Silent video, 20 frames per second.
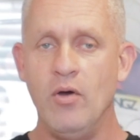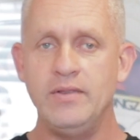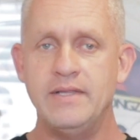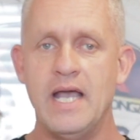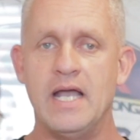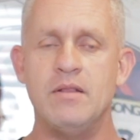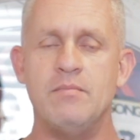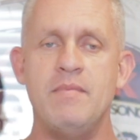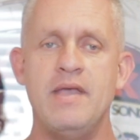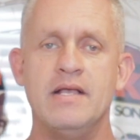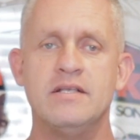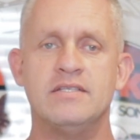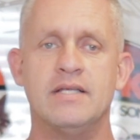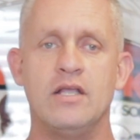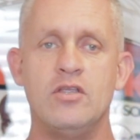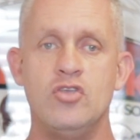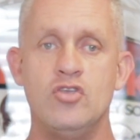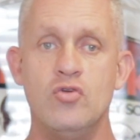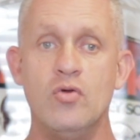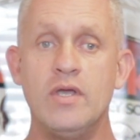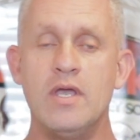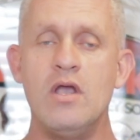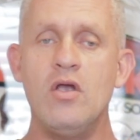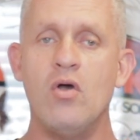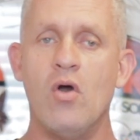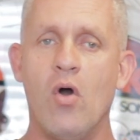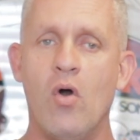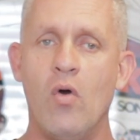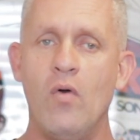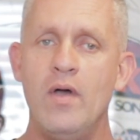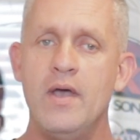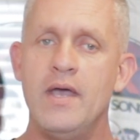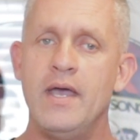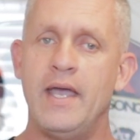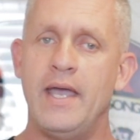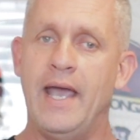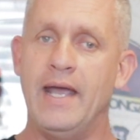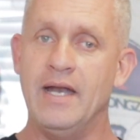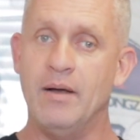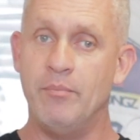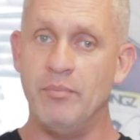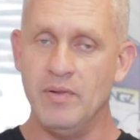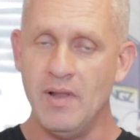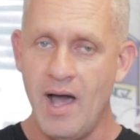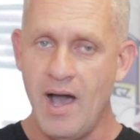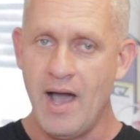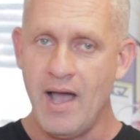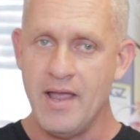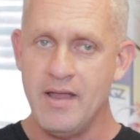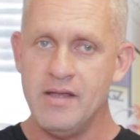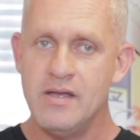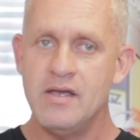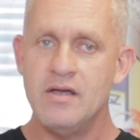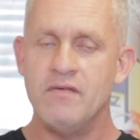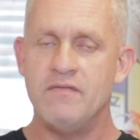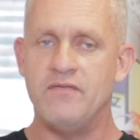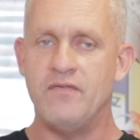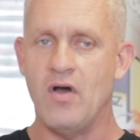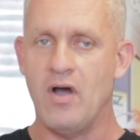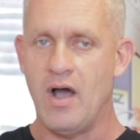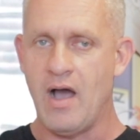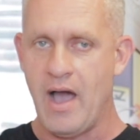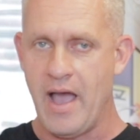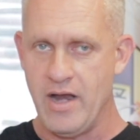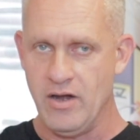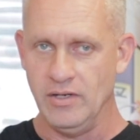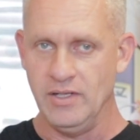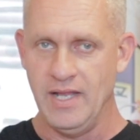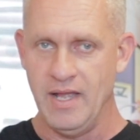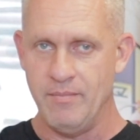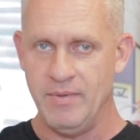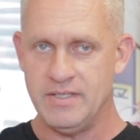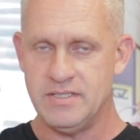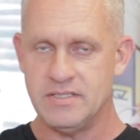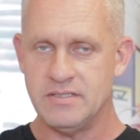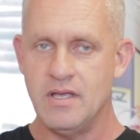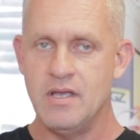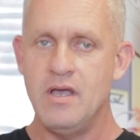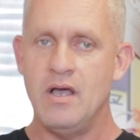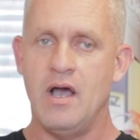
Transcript: that means that you can go and apply for higher limits,